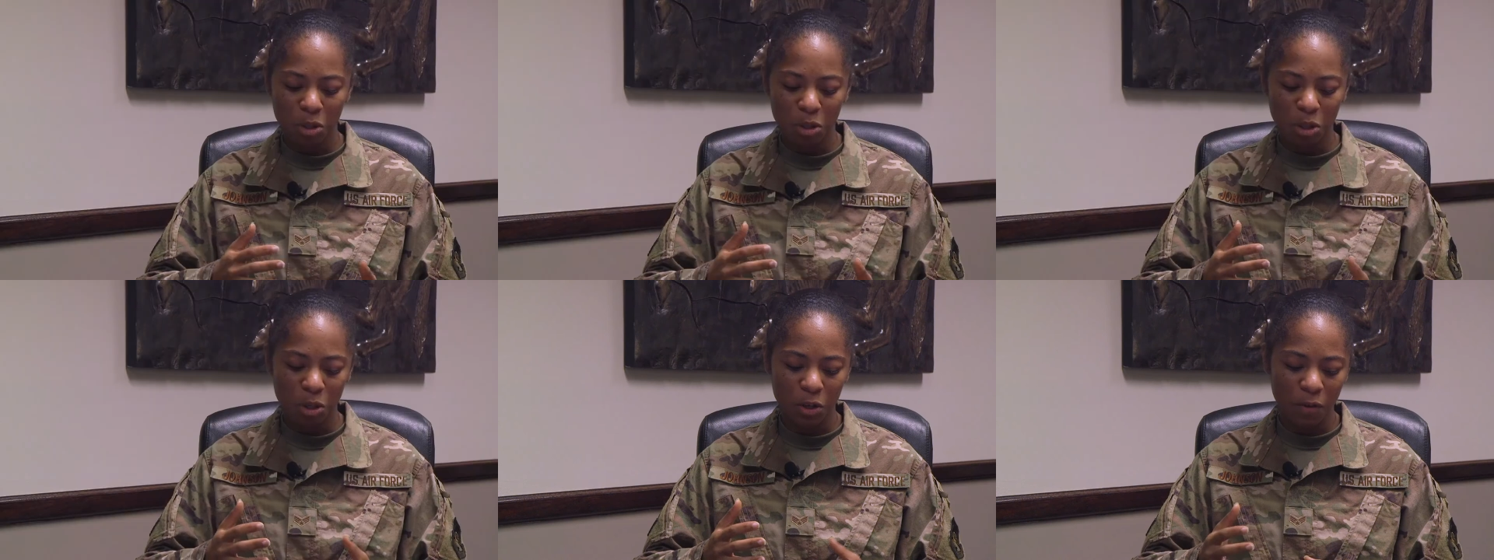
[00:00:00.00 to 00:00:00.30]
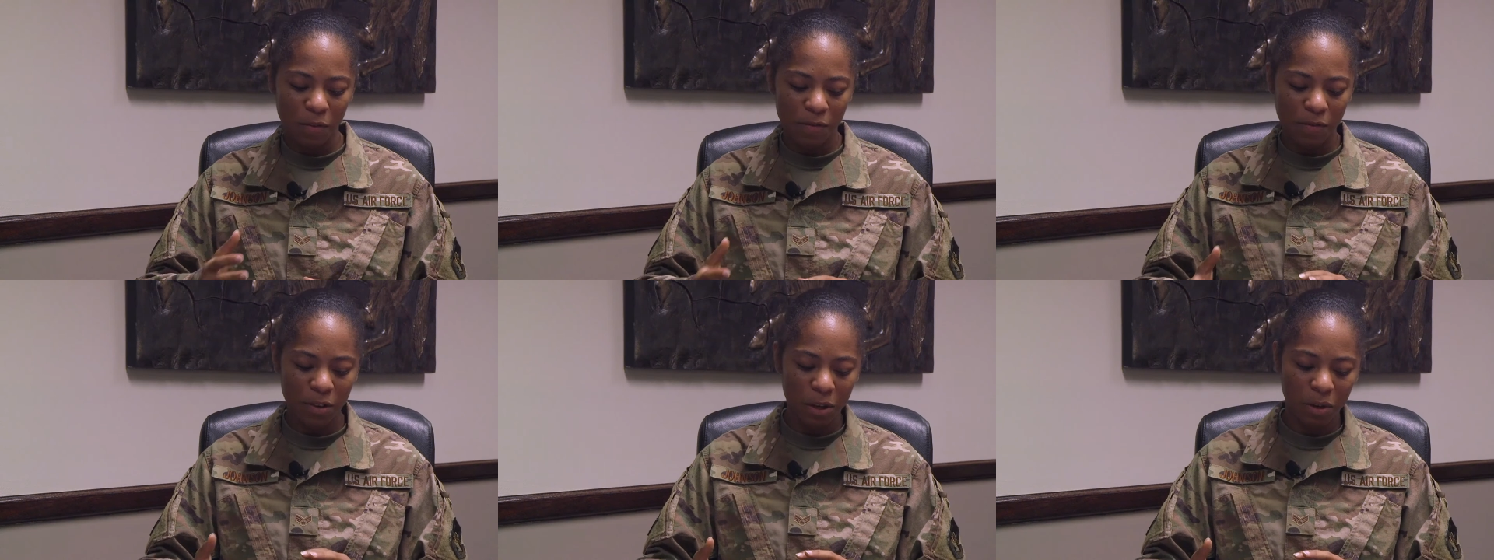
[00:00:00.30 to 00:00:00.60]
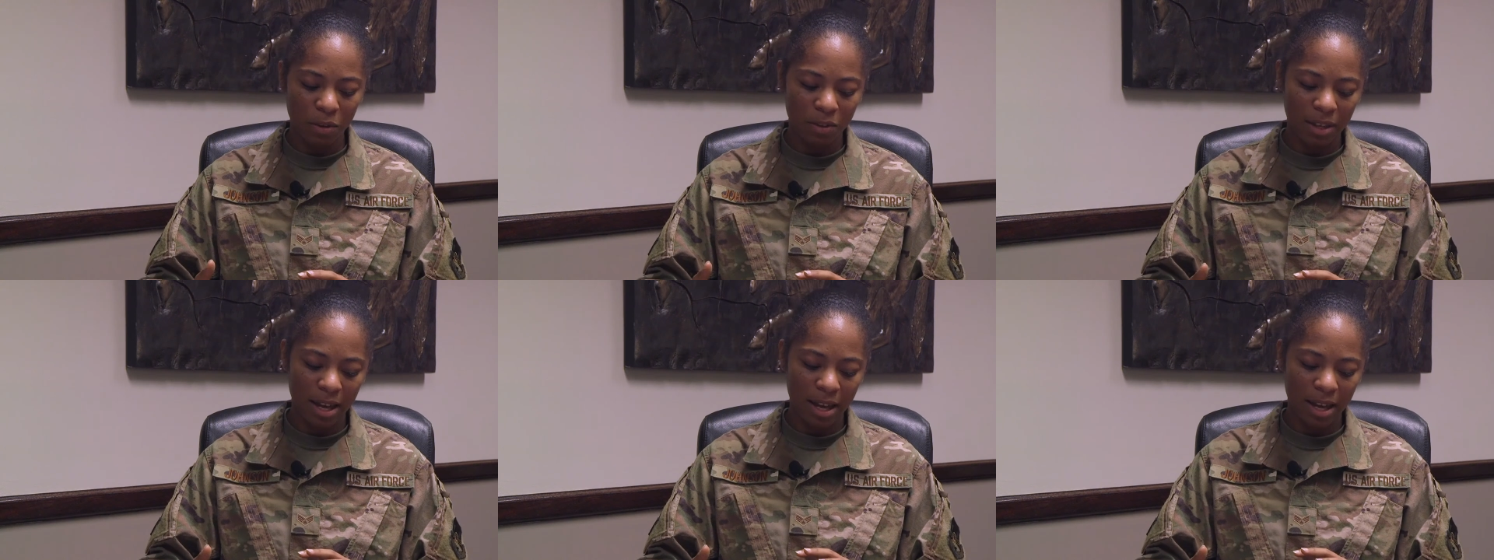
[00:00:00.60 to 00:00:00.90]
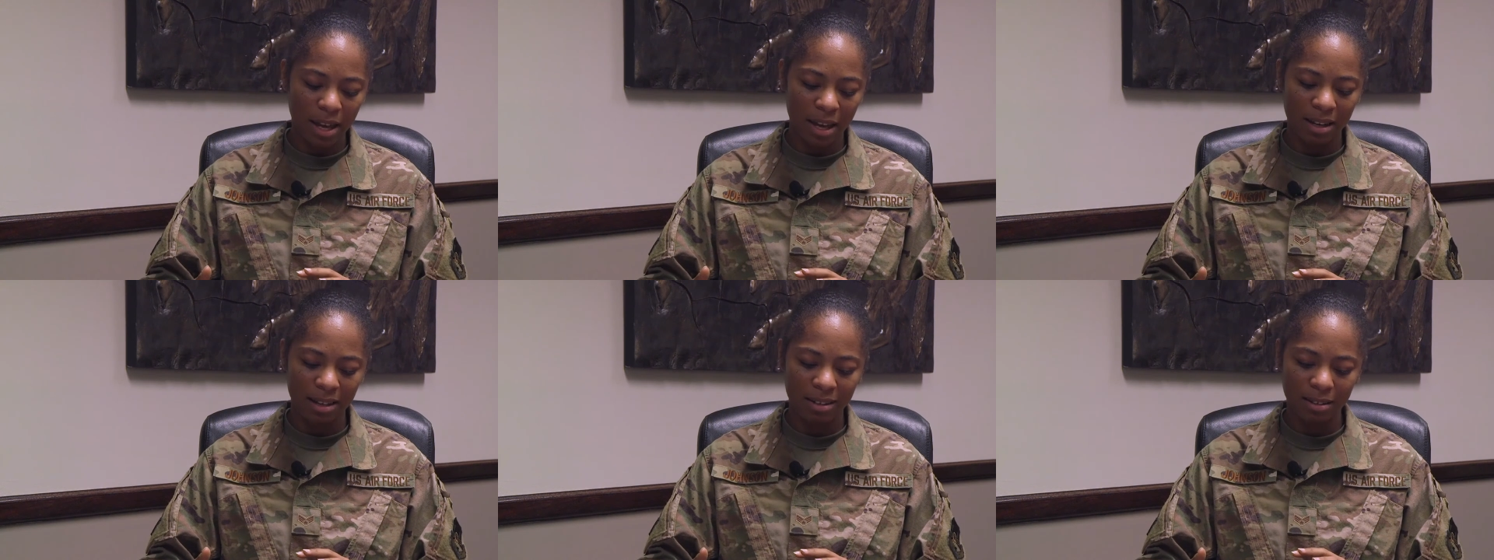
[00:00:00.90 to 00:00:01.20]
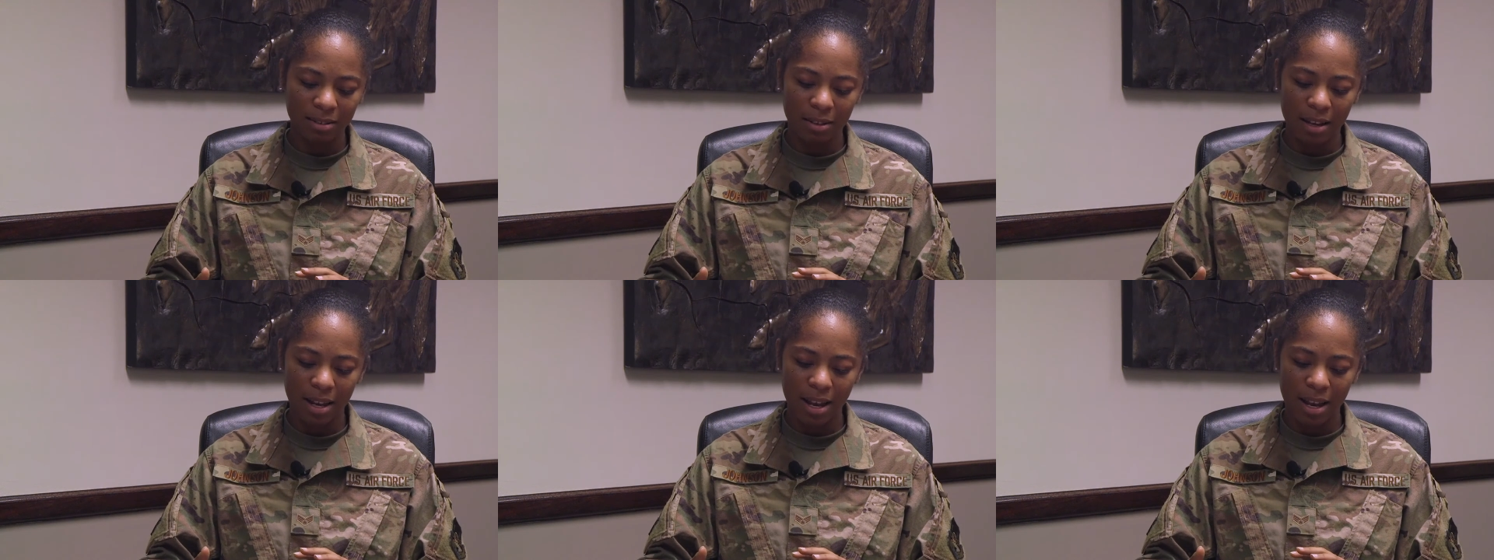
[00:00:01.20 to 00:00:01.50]
Do you feel
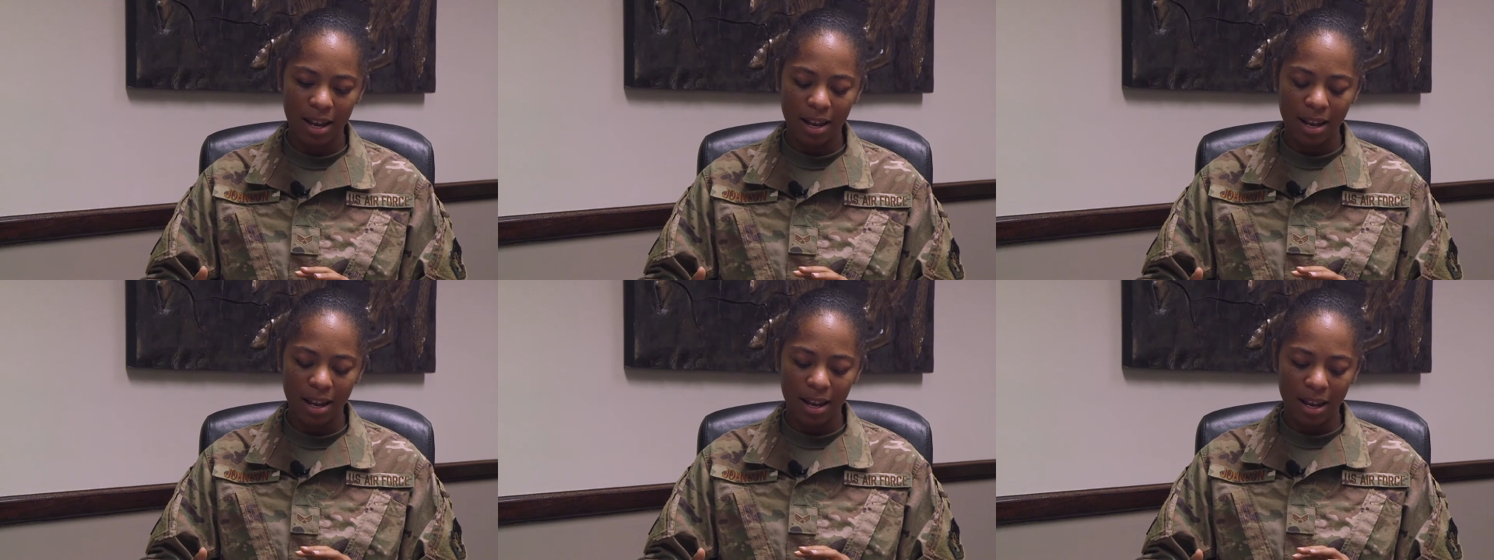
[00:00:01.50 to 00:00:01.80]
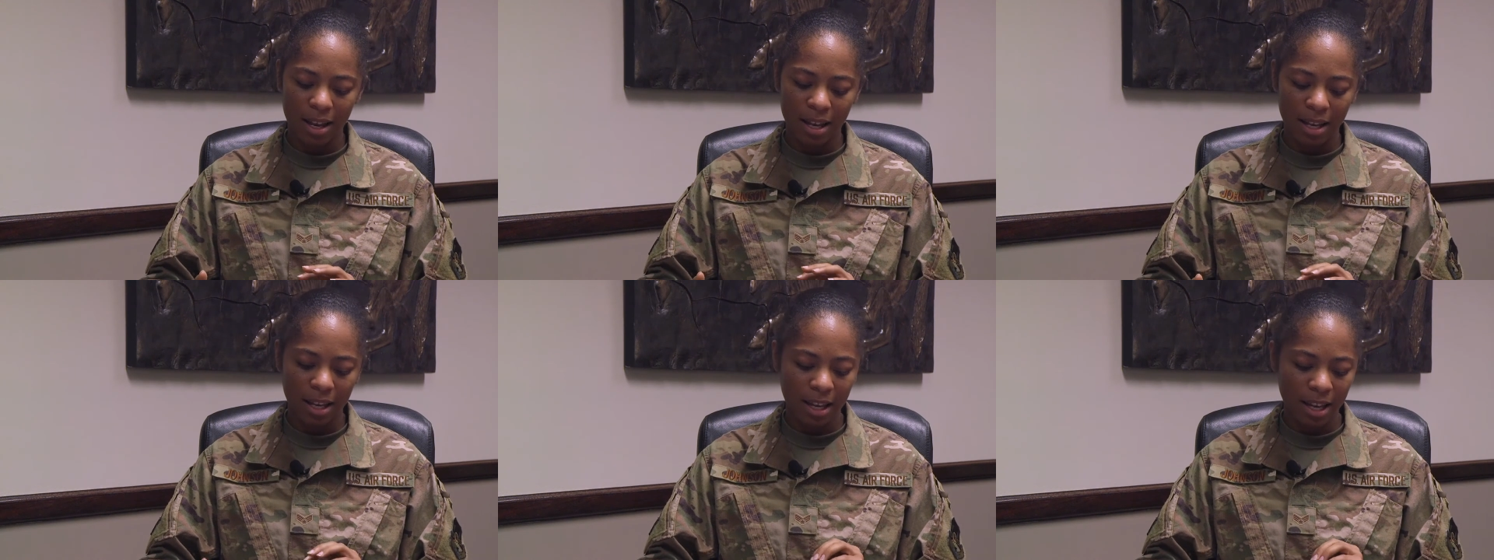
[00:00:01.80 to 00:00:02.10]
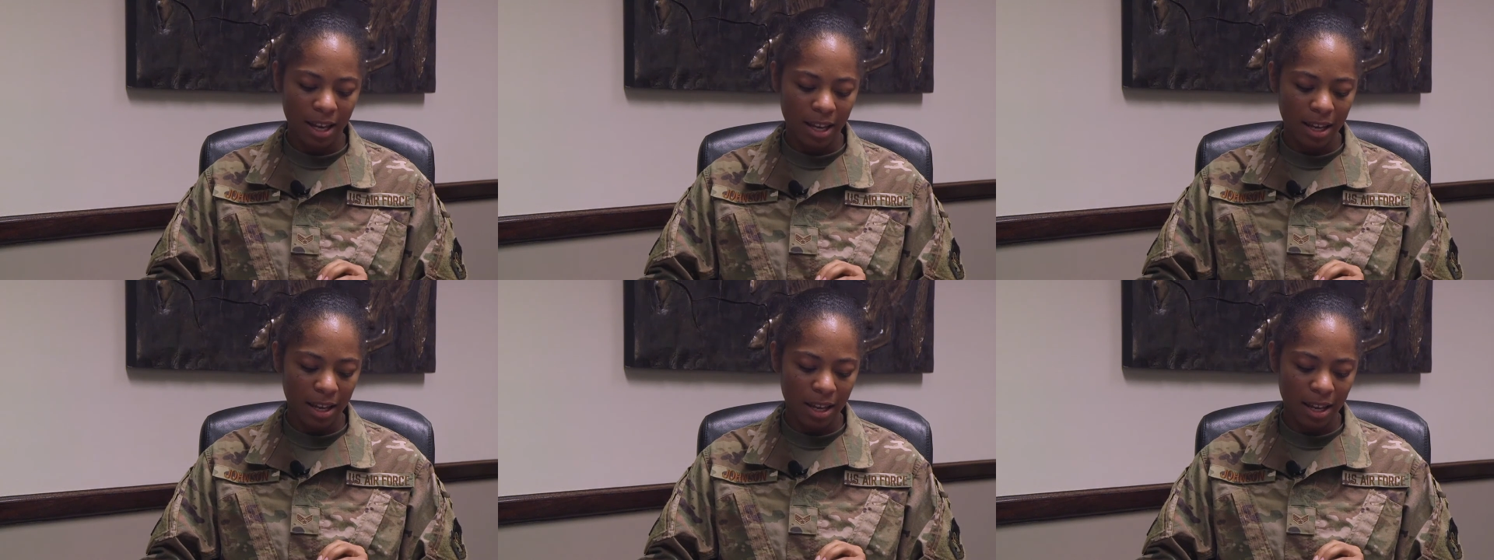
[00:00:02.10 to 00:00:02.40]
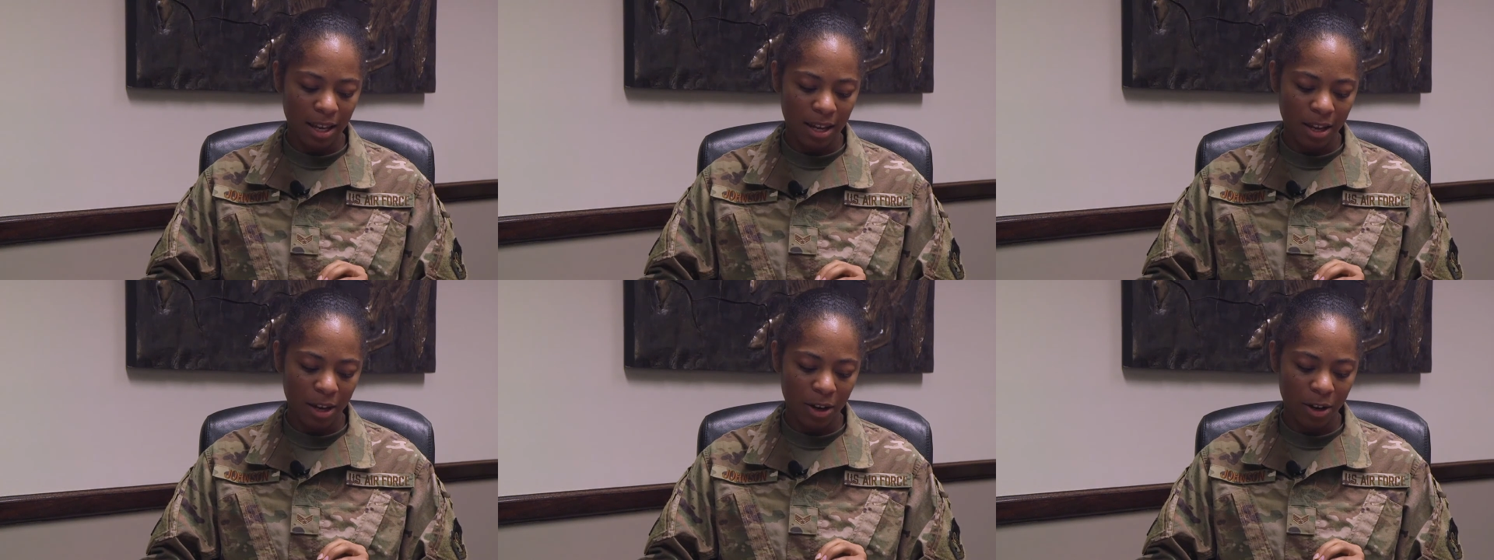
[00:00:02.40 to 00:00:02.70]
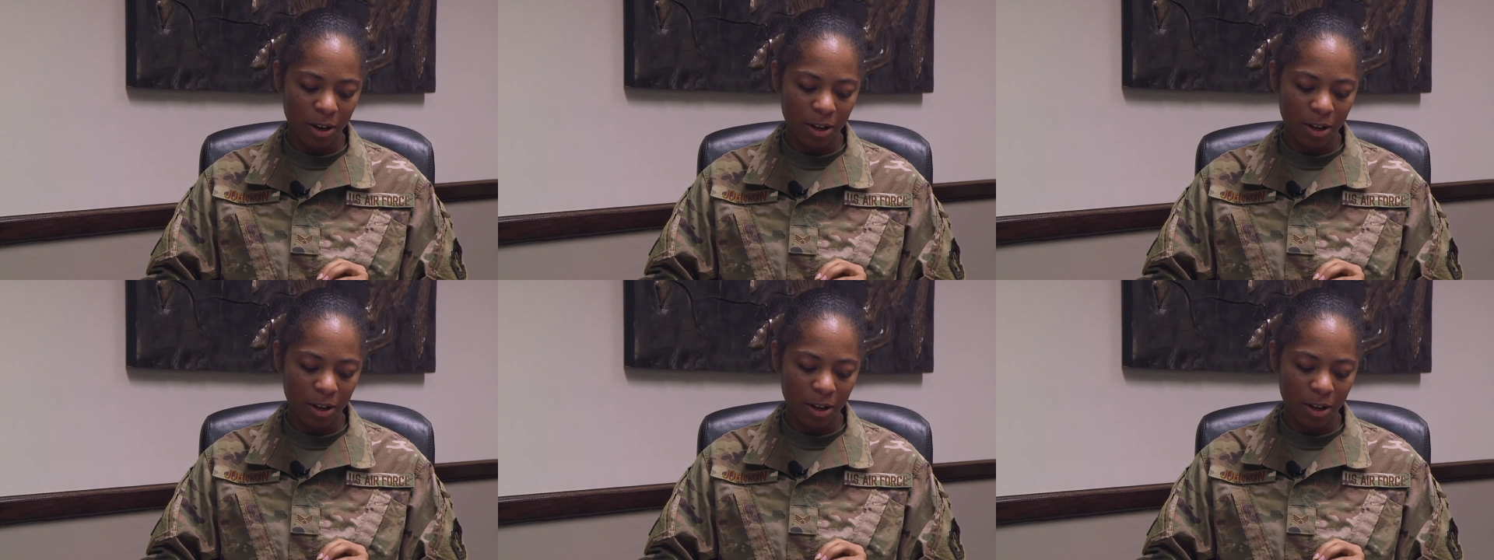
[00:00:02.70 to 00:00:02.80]
that getting